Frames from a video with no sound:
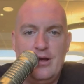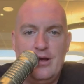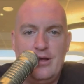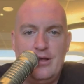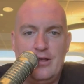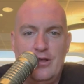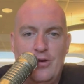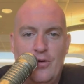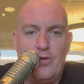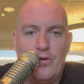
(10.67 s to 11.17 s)

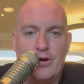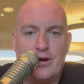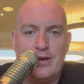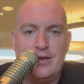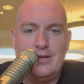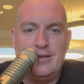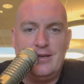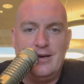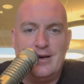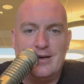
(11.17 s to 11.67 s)
the
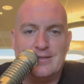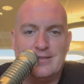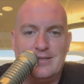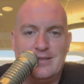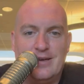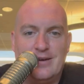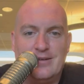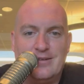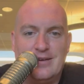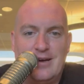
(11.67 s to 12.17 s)
Oregon Ducks
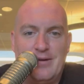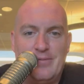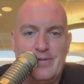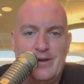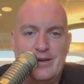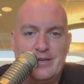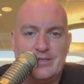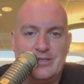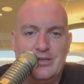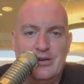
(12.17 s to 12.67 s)
and their
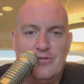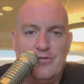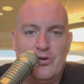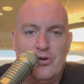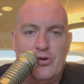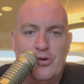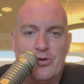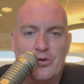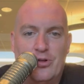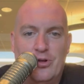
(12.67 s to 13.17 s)
domination of
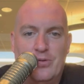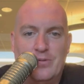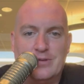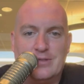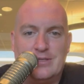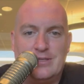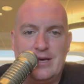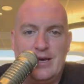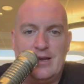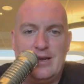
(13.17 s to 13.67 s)
Oklahoma
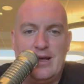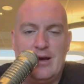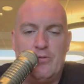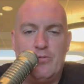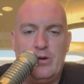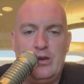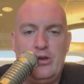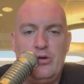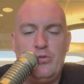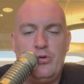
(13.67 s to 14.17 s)
State. Now,
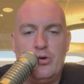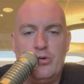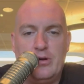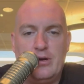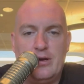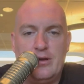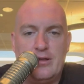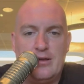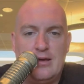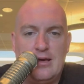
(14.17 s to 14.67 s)
we knew
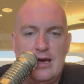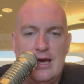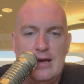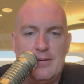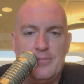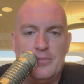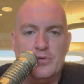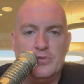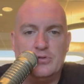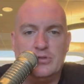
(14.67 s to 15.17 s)
going into the
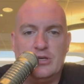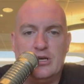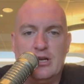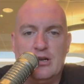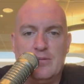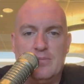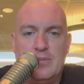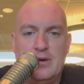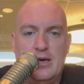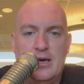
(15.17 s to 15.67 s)
game it was
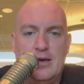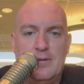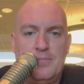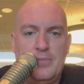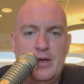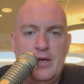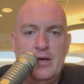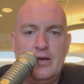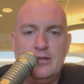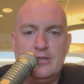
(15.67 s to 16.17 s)
going to be
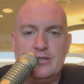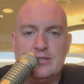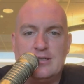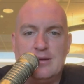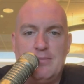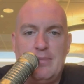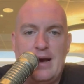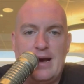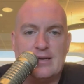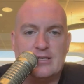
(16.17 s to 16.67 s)
just
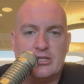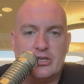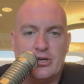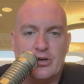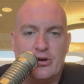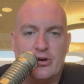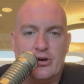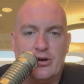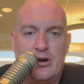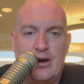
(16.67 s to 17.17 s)
a
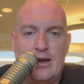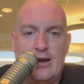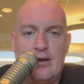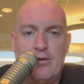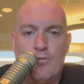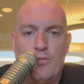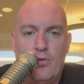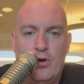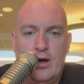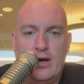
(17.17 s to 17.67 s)
massacre, and
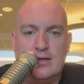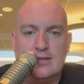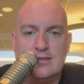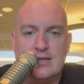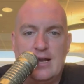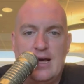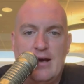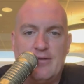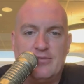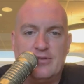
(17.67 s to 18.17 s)
it was.
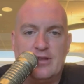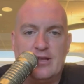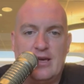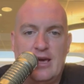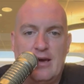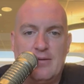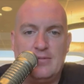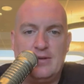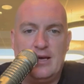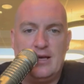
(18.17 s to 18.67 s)
And after the
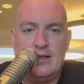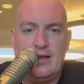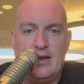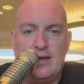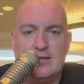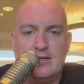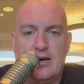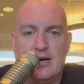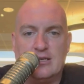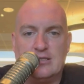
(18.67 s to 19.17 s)
game, Dan
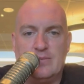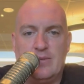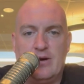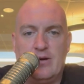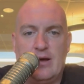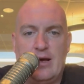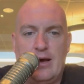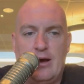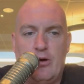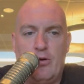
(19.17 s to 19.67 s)
Lanning talked
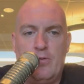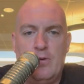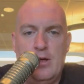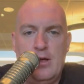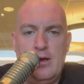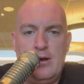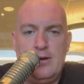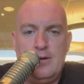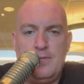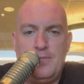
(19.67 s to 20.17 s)
about how
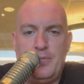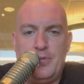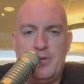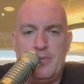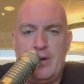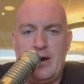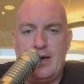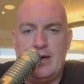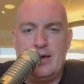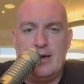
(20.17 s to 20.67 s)
the
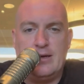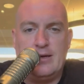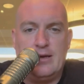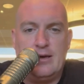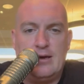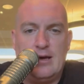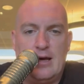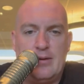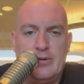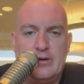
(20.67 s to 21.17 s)
Mike Gundy
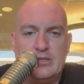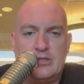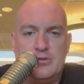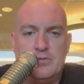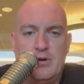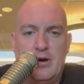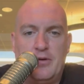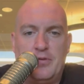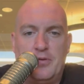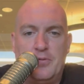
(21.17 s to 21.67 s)
comments
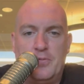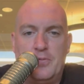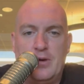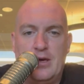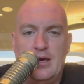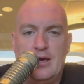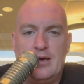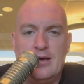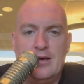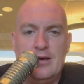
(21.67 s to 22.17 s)
throughout the
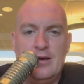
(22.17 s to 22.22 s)
week